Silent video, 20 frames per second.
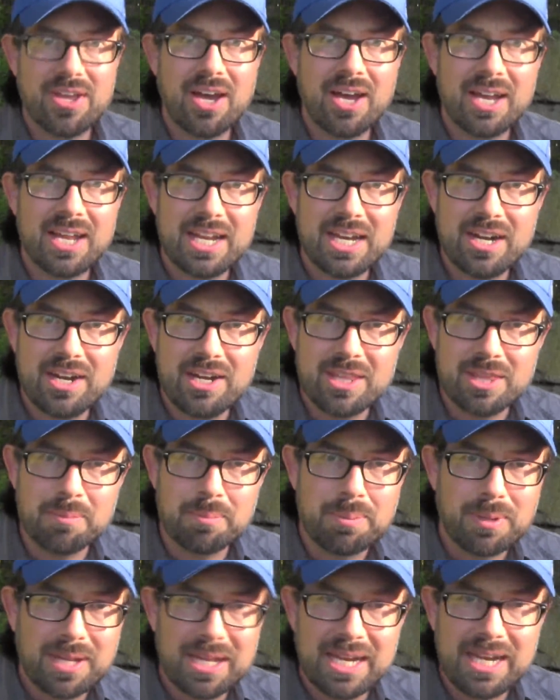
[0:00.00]
thought here in the
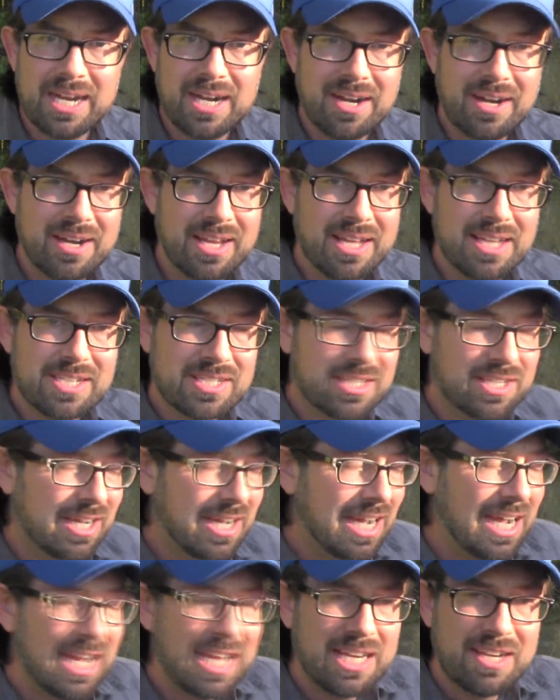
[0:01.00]
play area it's
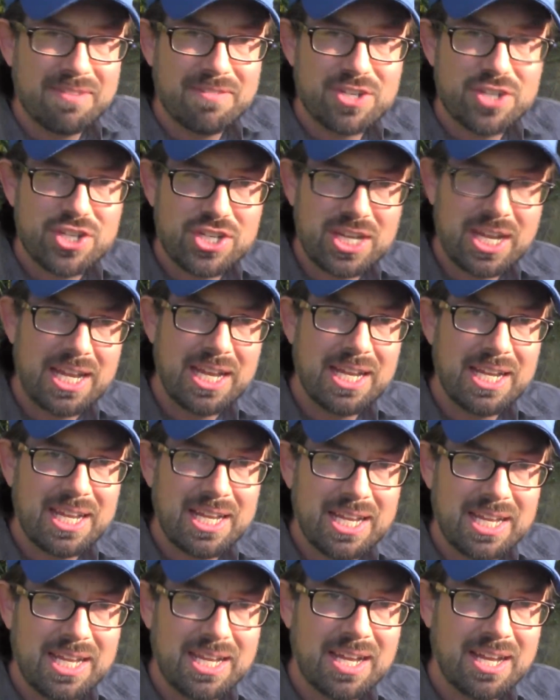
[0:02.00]
kind of
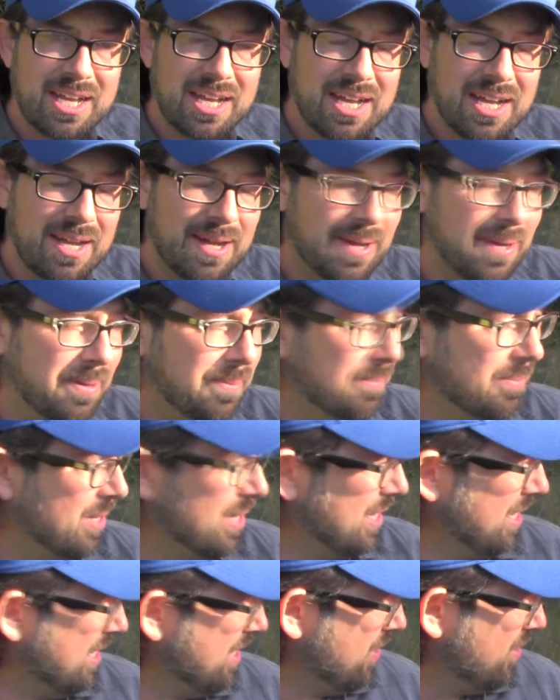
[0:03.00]
shady.
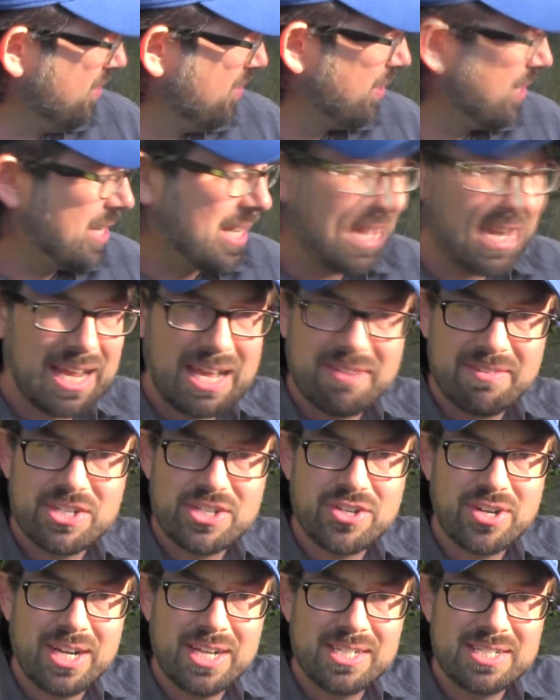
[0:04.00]
We kind of have a
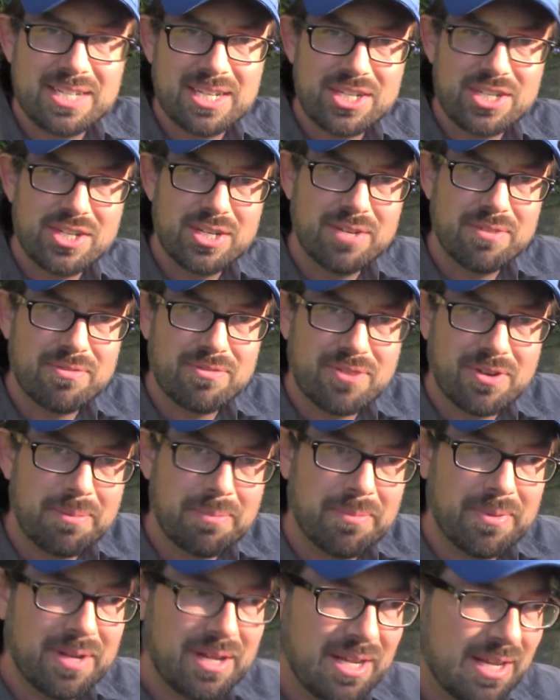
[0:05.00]
transition
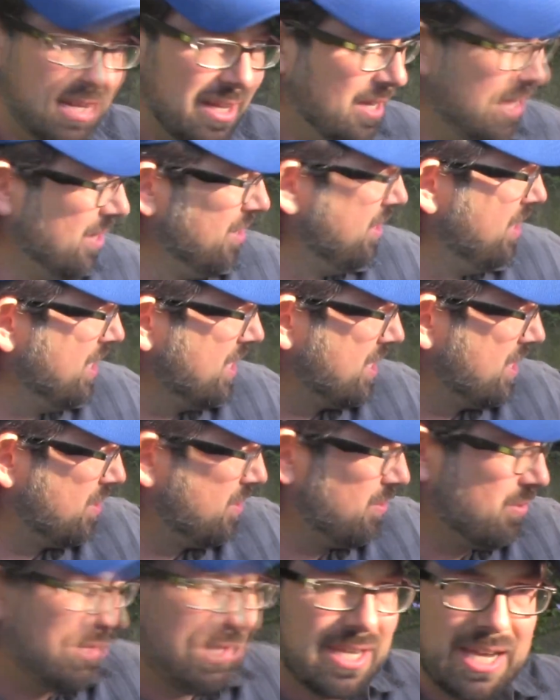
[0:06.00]
from this
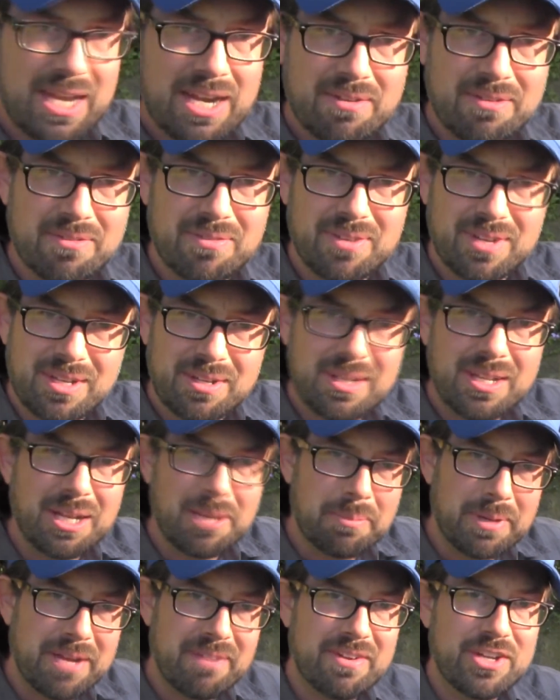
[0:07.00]
kind of a
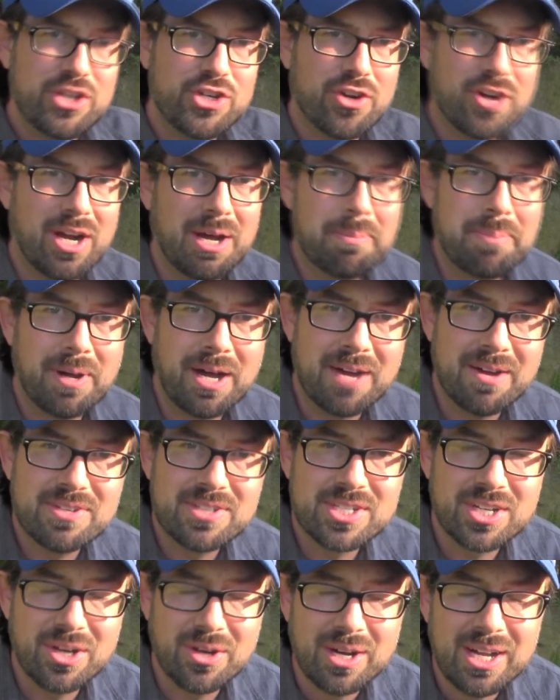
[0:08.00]
little bit of a drop off,
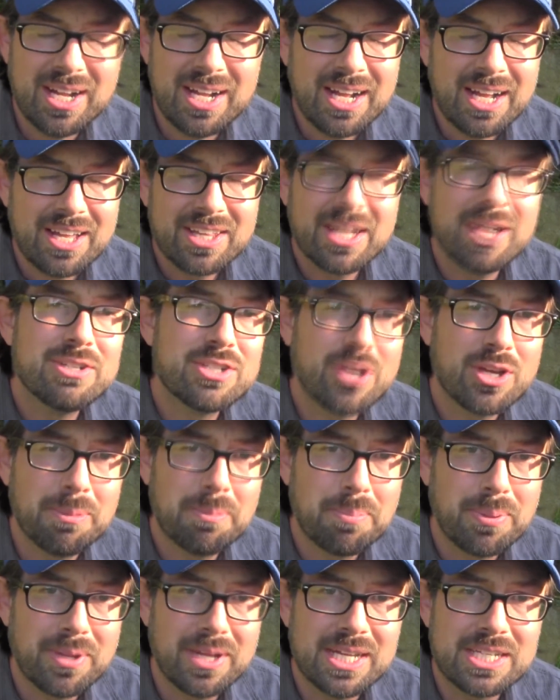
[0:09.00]
so I thought it was a
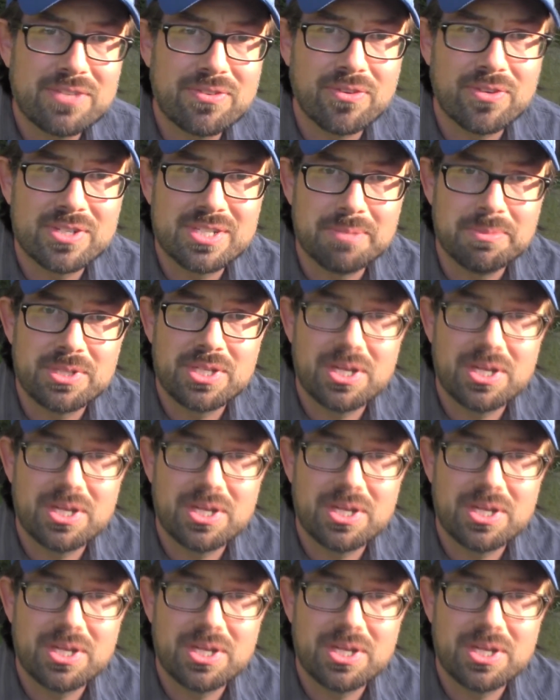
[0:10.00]
good place for some